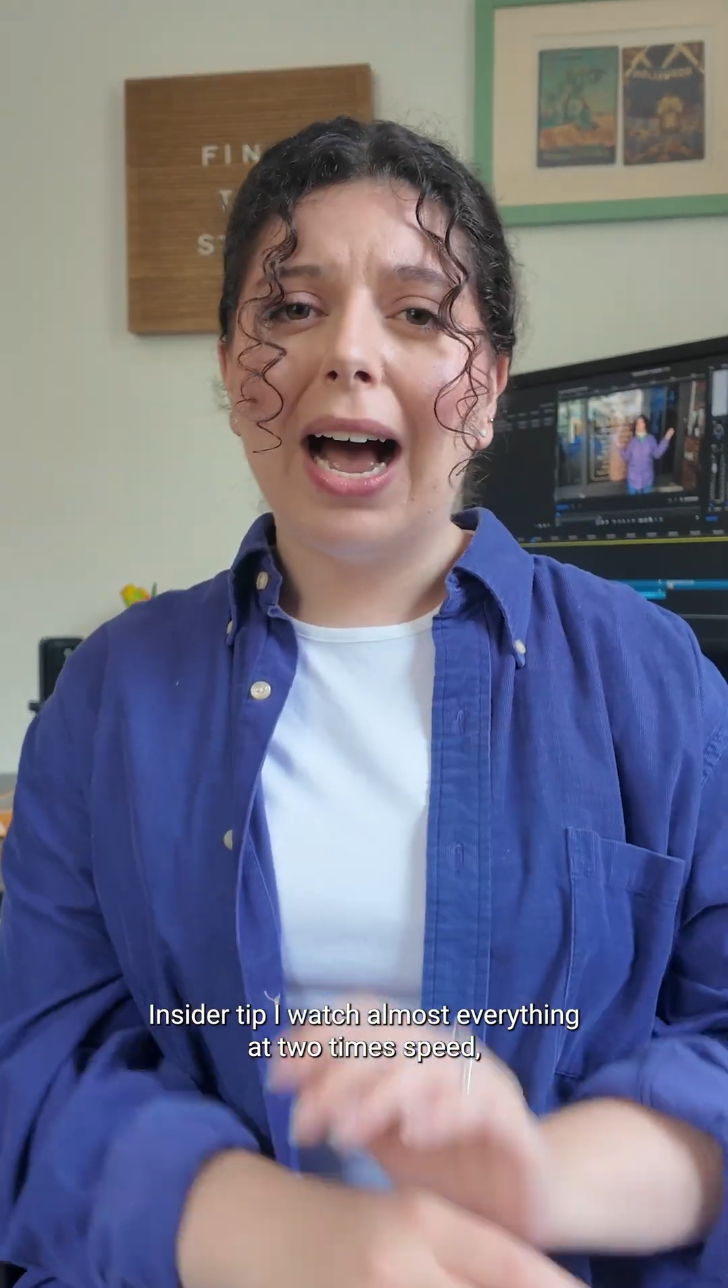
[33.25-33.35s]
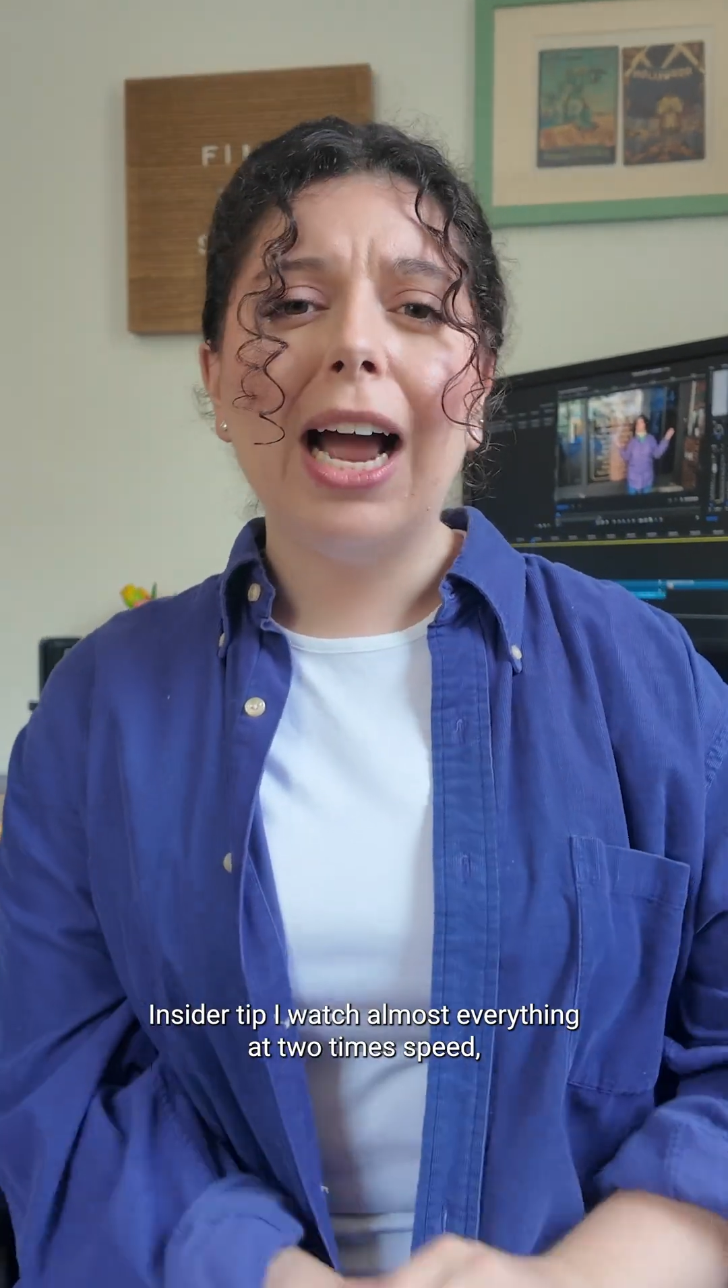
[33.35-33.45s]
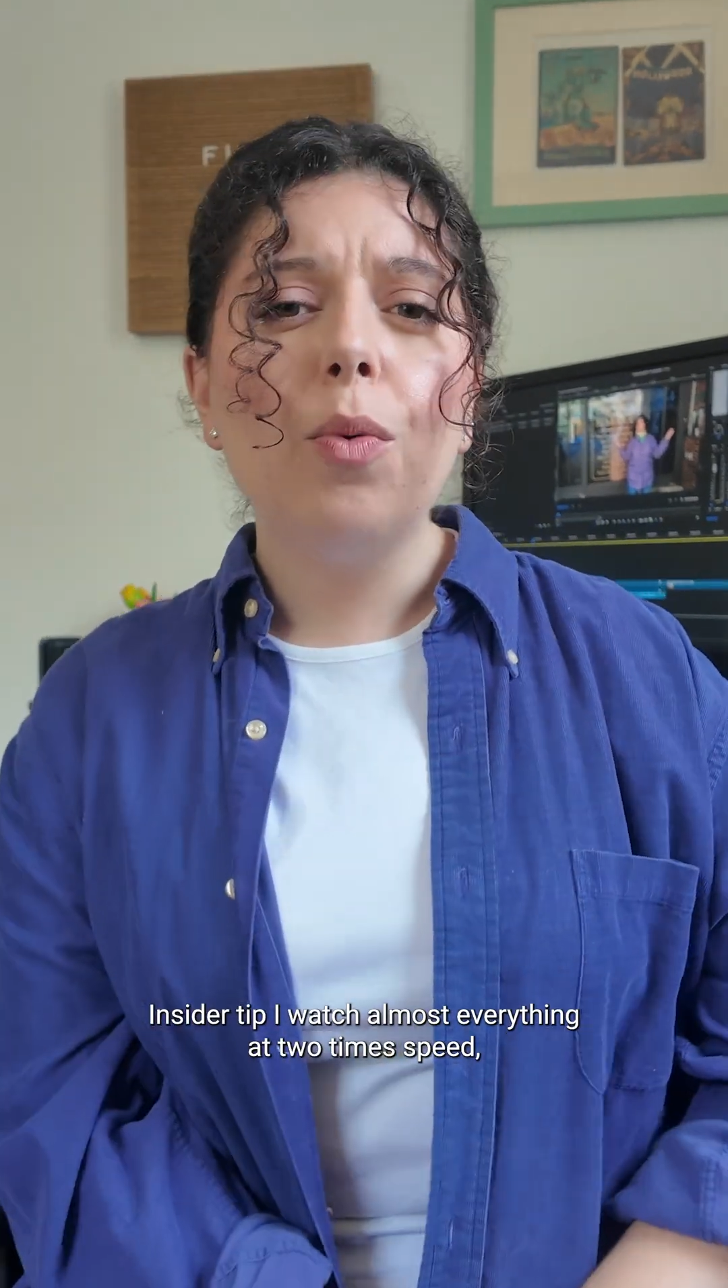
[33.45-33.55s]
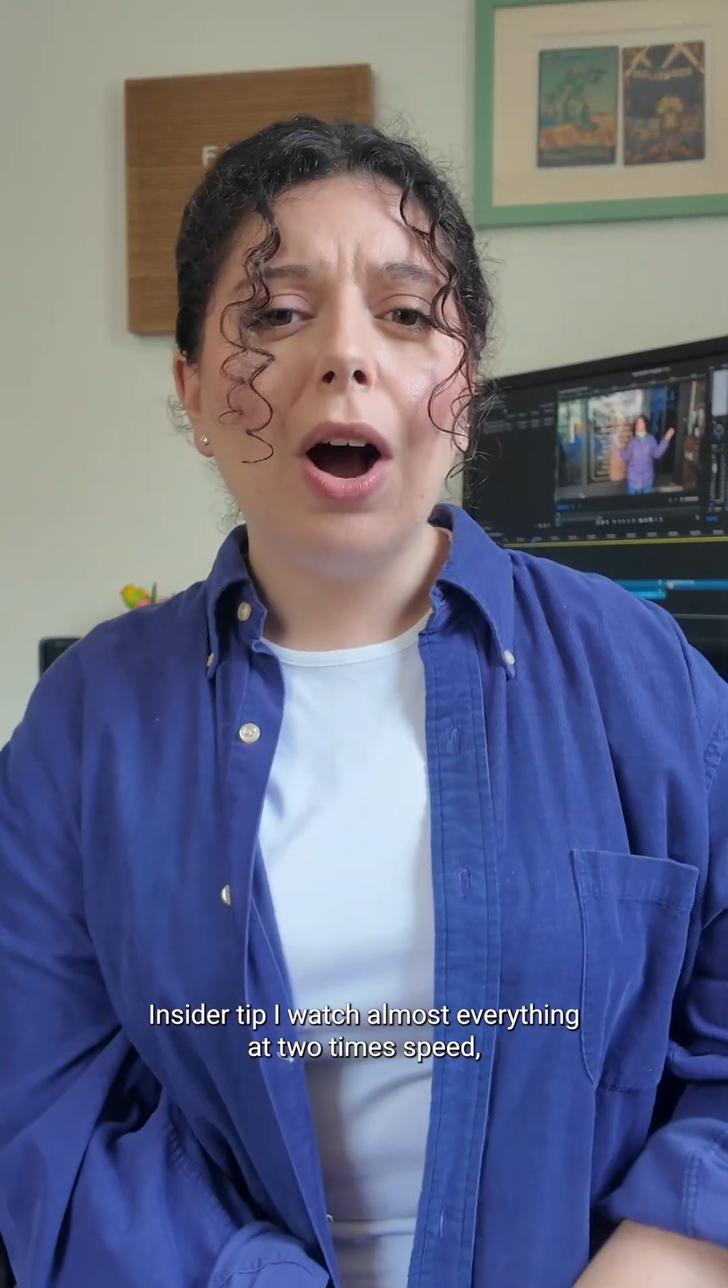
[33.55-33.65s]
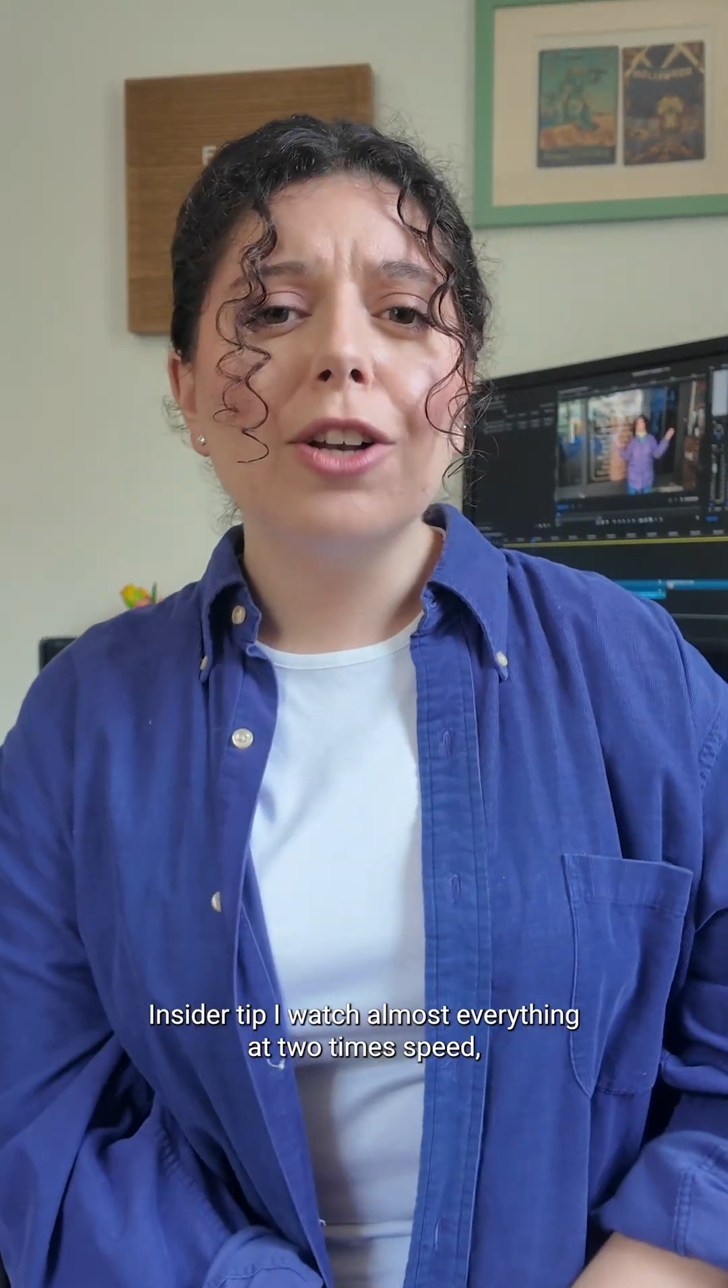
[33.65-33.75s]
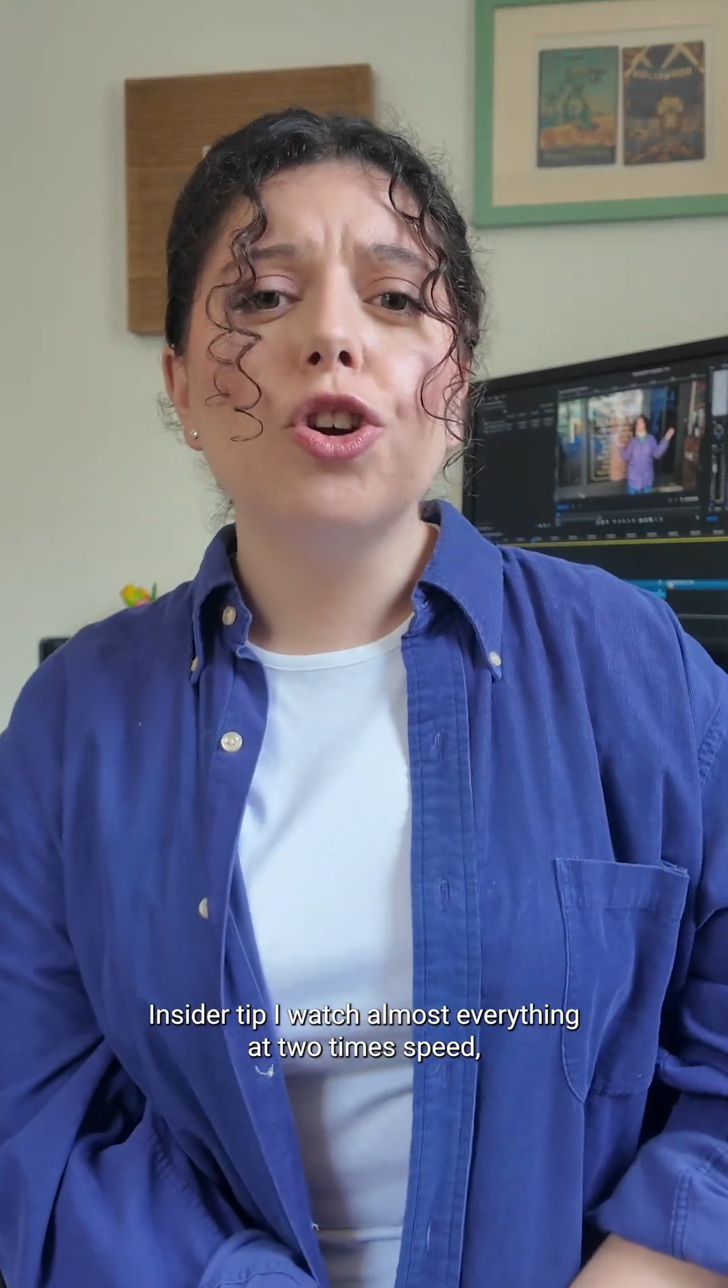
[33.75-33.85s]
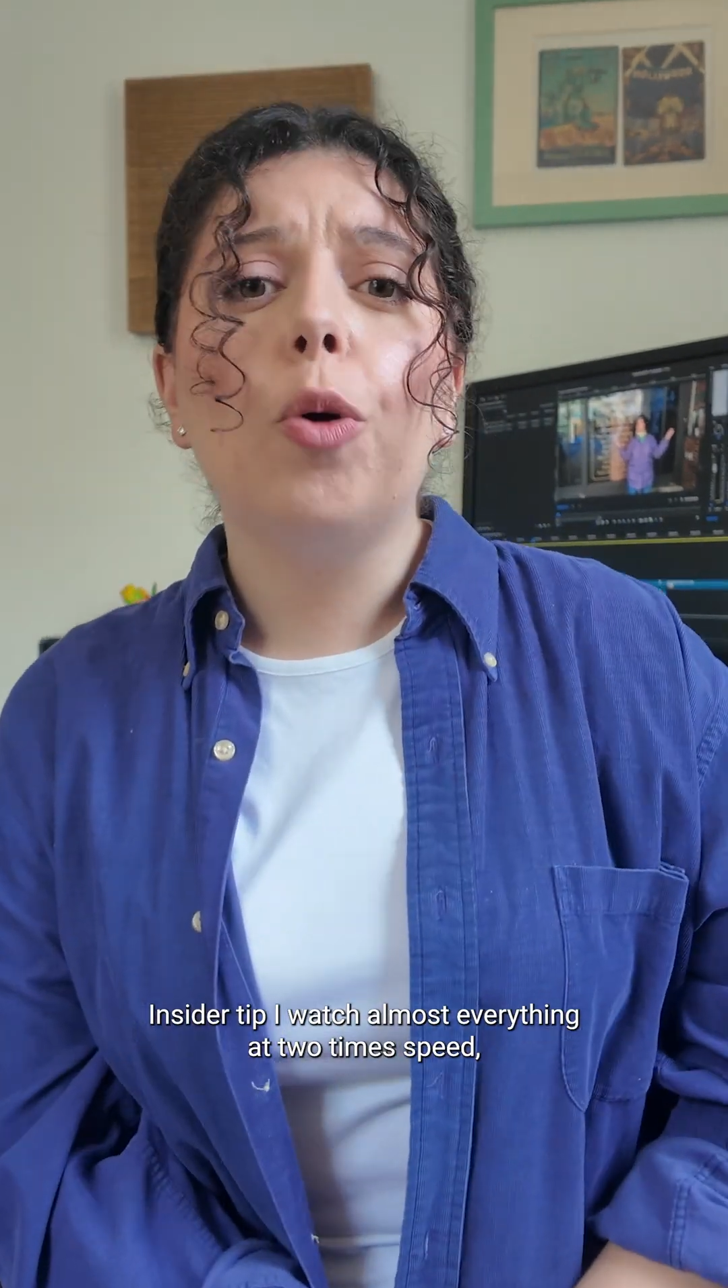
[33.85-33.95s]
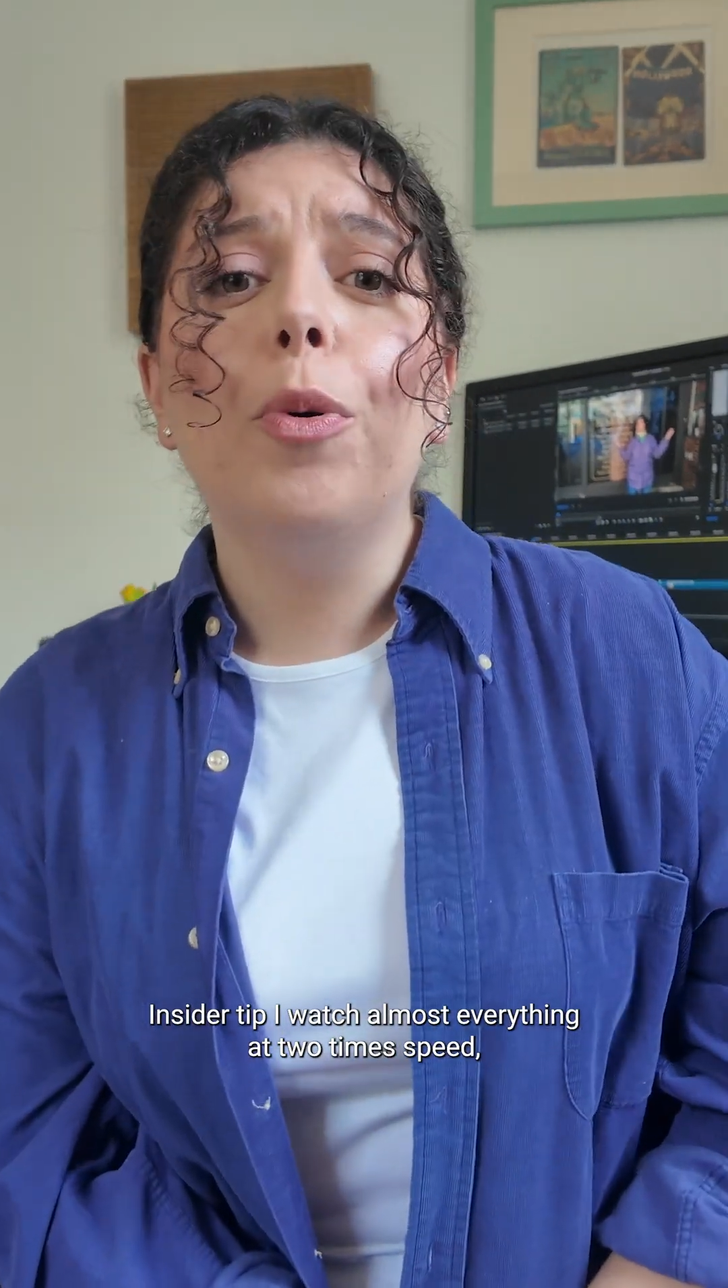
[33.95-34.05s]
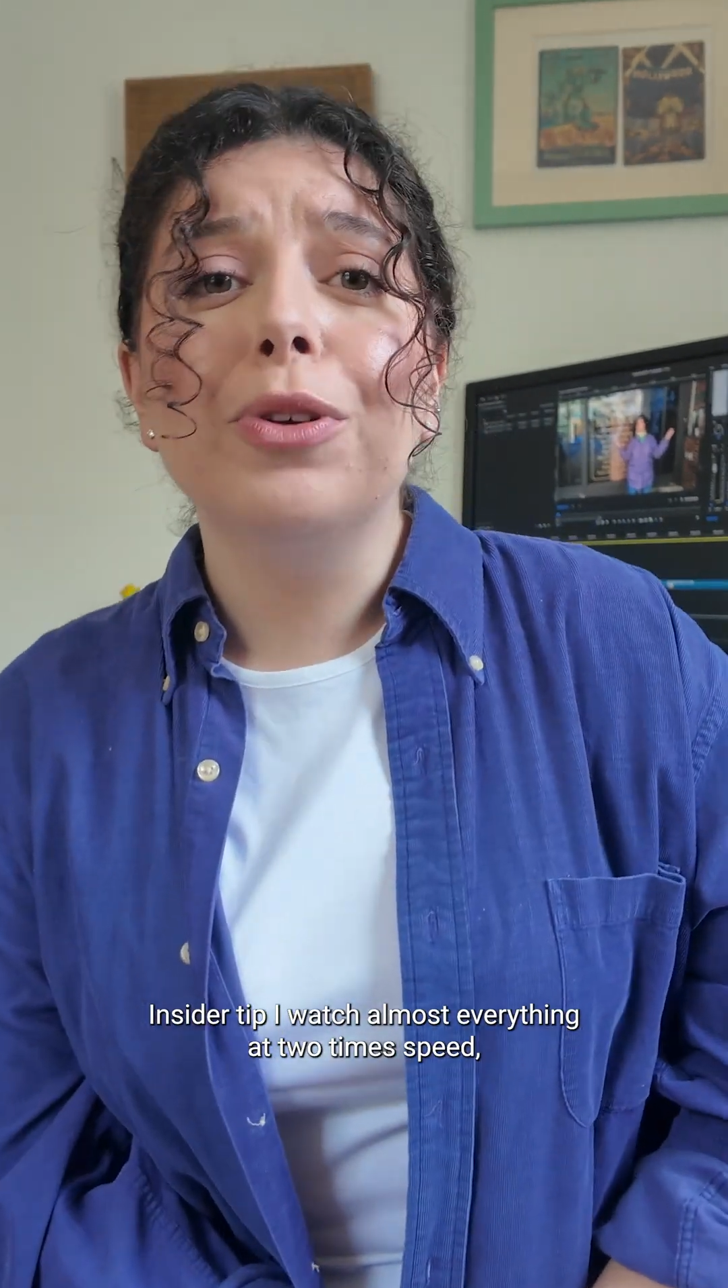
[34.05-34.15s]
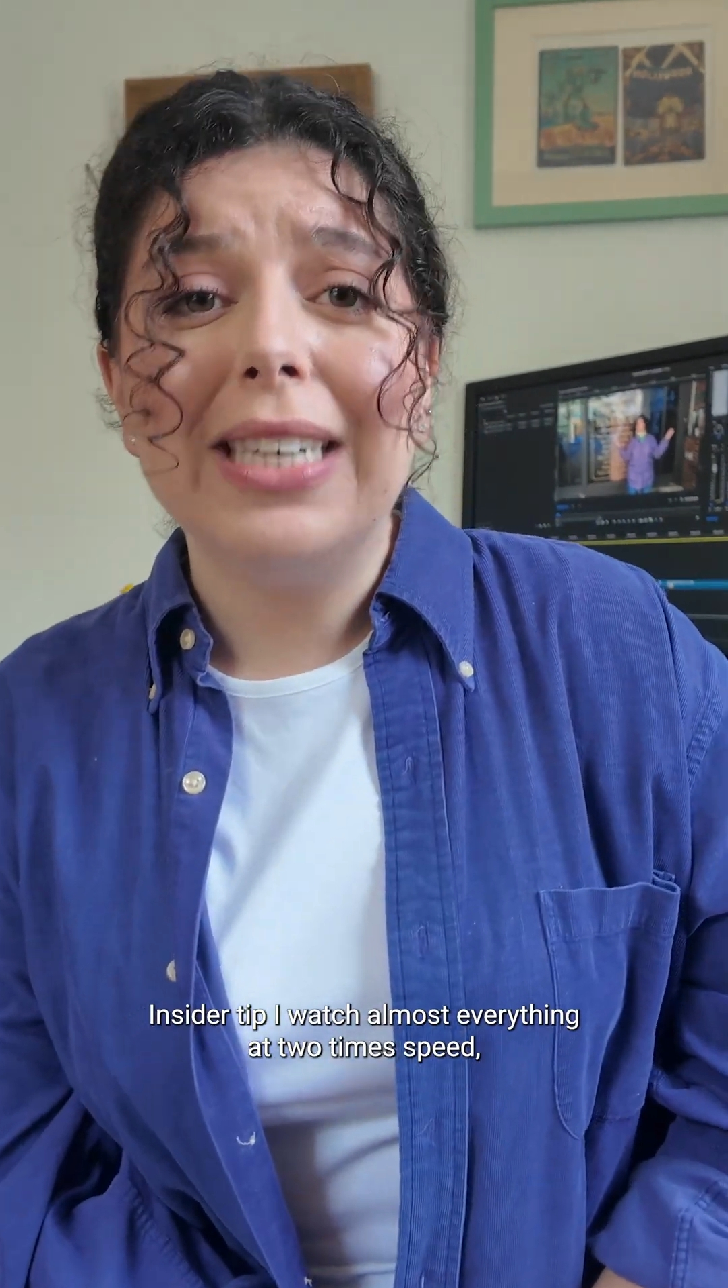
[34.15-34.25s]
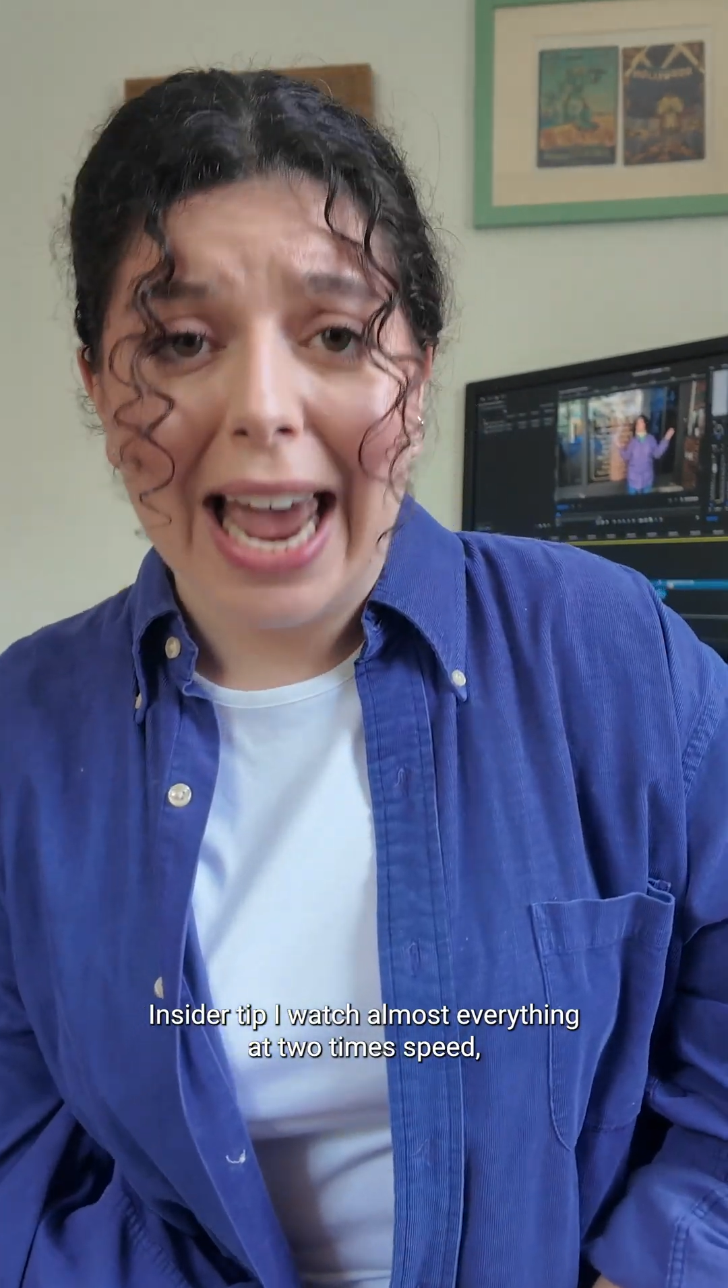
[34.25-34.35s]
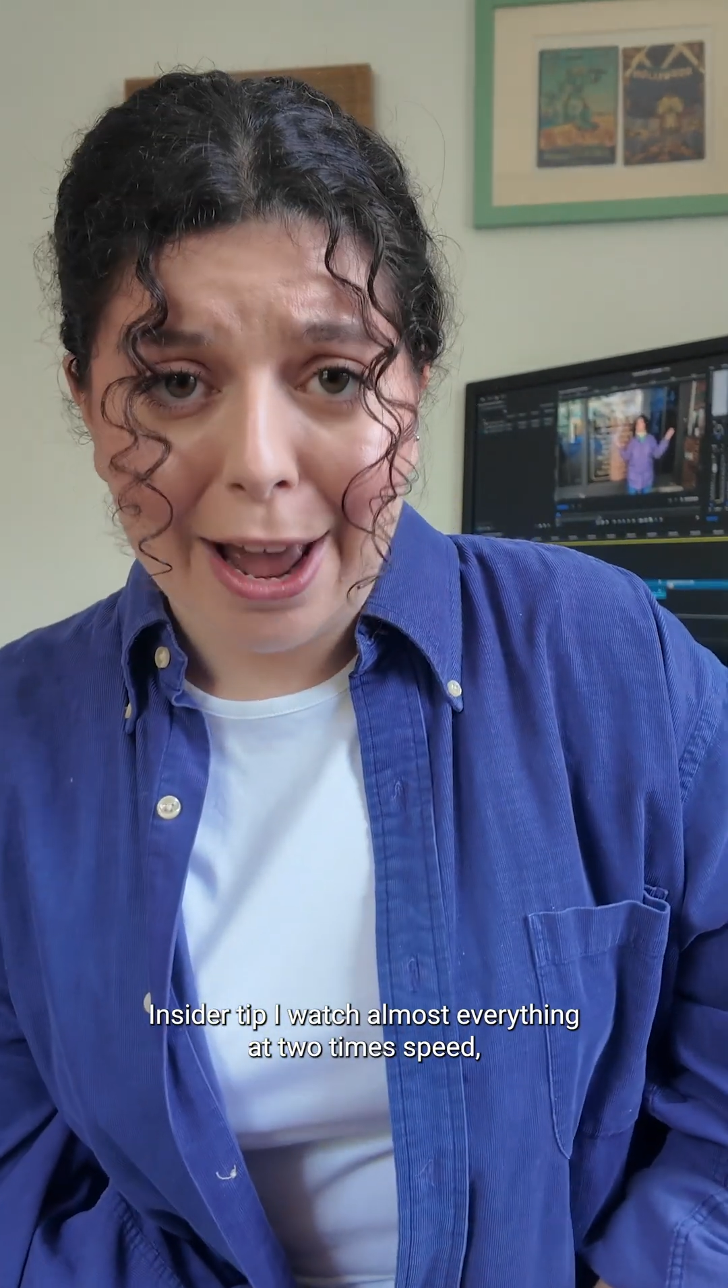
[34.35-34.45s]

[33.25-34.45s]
I watch almost